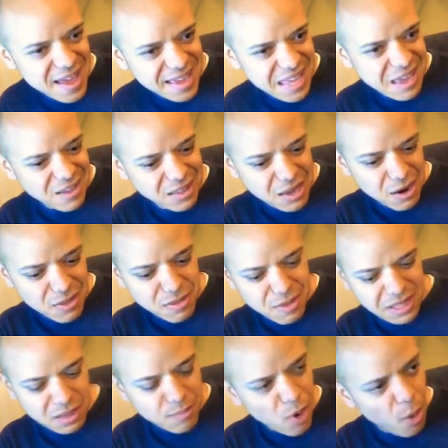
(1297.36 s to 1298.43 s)

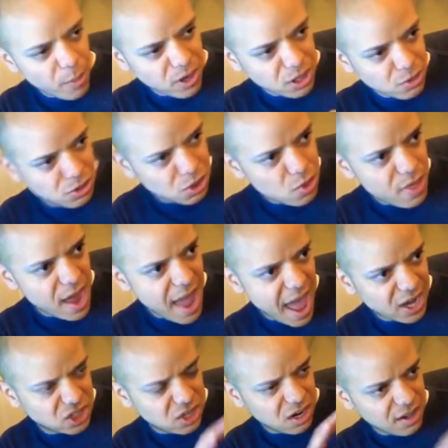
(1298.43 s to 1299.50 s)
But the moment you do that
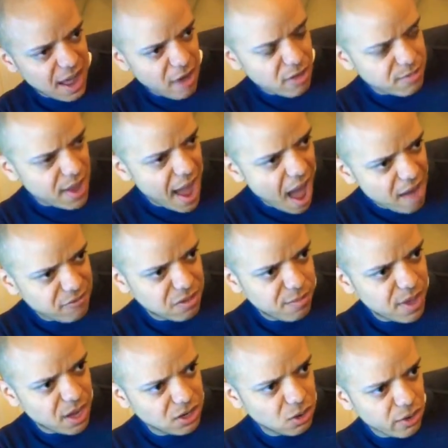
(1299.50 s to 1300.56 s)
action and allow them to have the
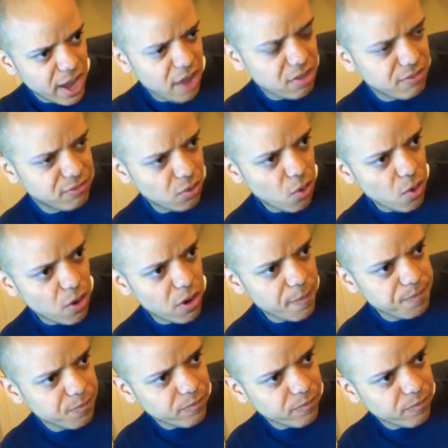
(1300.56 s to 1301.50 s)
bed and you lay on the floor,